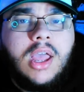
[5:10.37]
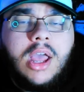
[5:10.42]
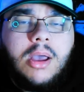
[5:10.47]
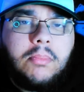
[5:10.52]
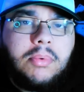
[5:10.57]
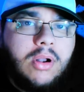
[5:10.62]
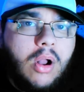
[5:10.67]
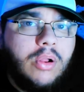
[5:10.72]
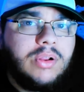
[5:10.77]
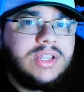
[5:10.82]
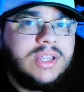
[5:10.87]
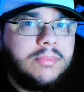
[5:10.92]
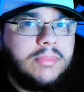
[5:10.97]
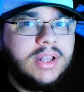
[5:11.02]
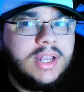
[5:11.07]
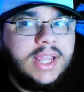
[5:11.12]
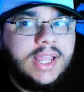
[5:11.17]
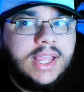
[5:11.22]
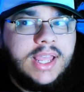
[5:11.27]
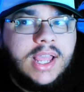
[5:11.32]
But
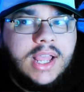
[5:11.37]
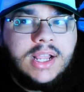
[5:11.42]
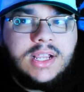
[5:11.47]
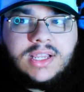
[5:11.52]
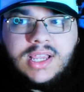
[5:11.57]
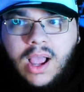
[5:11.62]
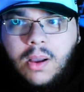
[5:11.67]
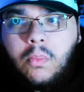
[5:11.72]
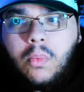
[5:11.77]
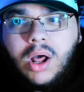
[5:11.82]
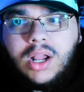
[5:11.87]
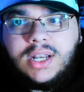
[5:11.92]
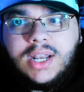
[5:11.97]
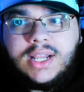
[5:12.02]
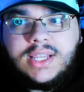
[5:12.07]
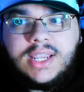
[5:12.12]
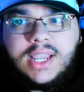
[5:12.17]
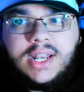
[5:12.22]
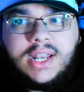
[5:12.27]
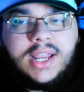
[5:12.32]
ultimately, someone
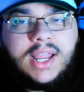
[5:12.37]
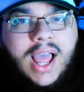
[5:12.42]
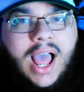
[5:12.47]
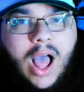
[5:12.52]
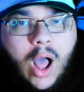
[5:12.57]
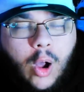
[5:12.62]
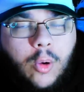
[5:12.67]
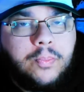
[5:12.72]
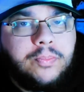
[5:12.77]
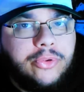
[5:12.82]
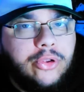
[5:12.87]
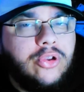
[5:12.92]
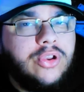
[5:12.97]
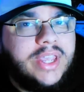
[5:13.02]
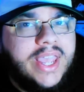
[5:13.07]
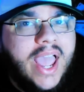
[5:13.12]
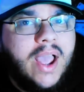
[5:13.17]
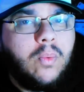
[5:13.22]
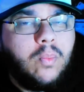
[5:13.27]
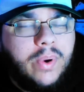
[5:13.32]
that's going to help you
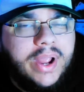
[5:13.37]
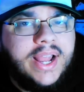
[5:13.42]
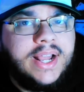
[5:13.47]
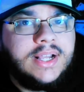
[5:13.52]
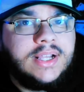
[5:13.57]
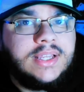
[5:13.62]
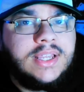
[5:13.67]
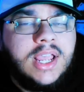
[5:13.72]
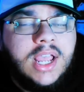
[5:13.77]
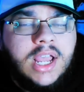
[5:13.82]
get wins